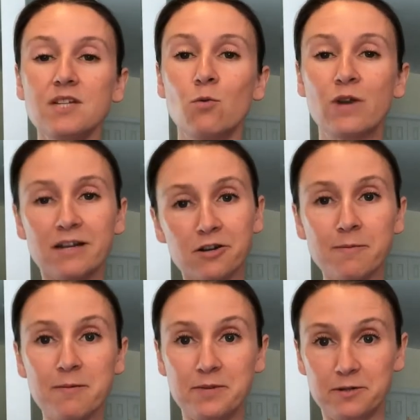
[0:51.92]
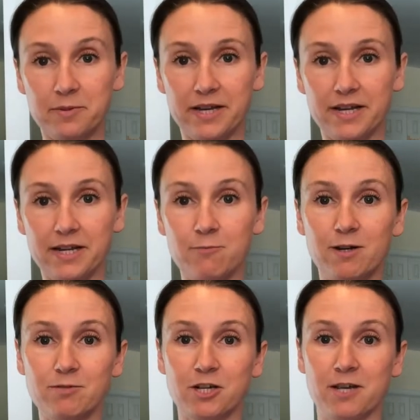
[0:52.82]
When I talk about meal planning, what
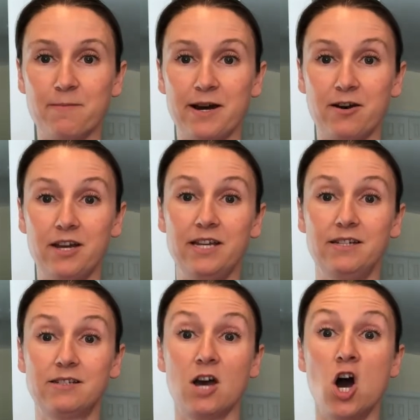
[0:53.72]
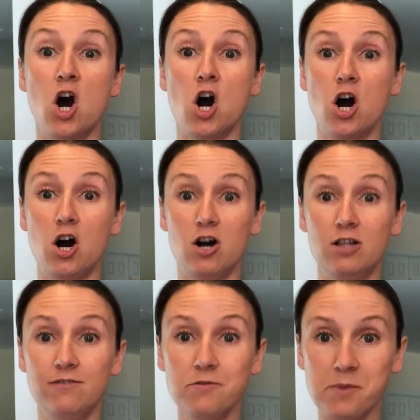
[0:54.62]
I'm talking about is
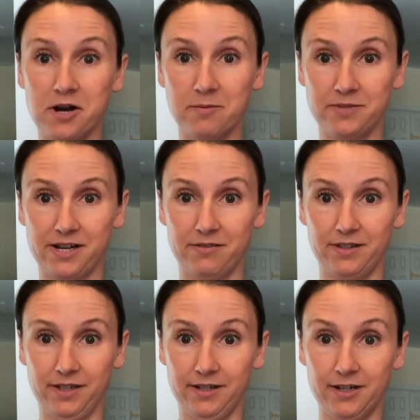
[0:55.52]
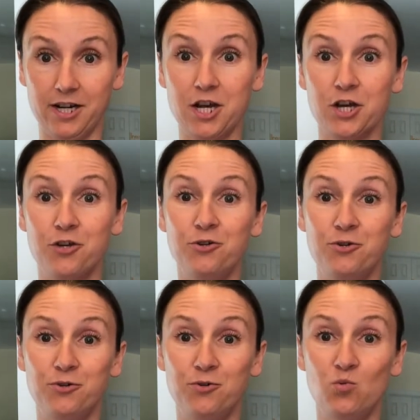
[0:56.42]
all of the moms out there
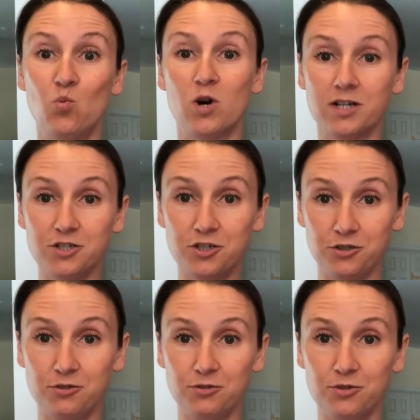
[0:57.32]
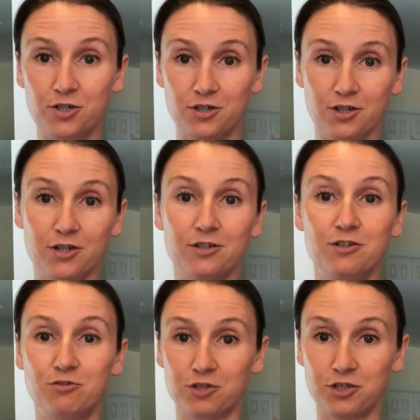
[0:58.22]
who want to cook
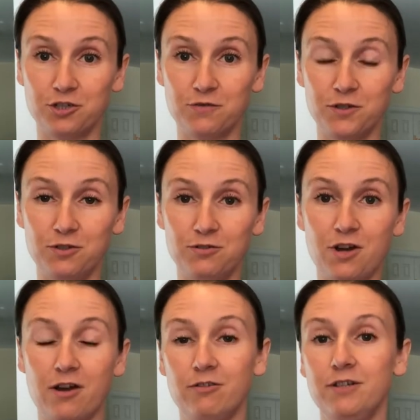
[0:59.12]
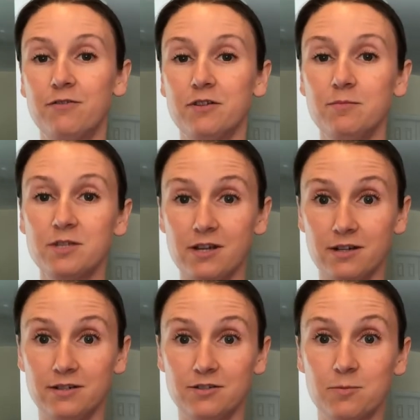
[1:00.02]
nutritious food, not only for
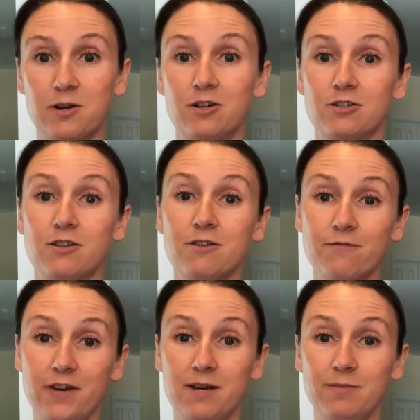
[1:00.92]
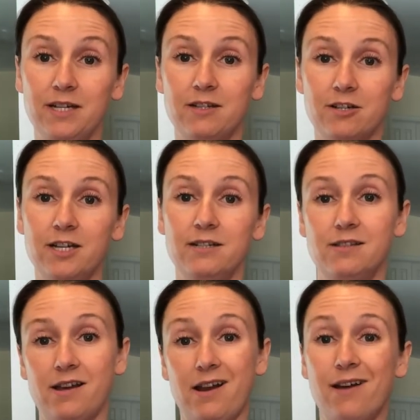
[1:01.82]
themselves, but also their family and their kids,
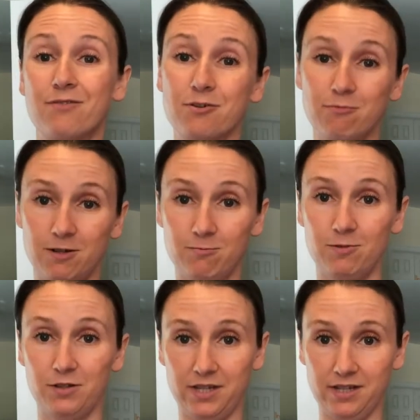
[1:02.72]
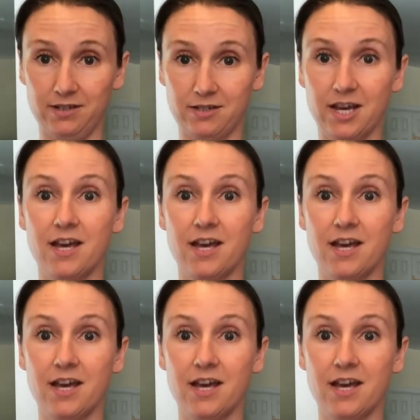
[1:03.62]
that everyone will eat.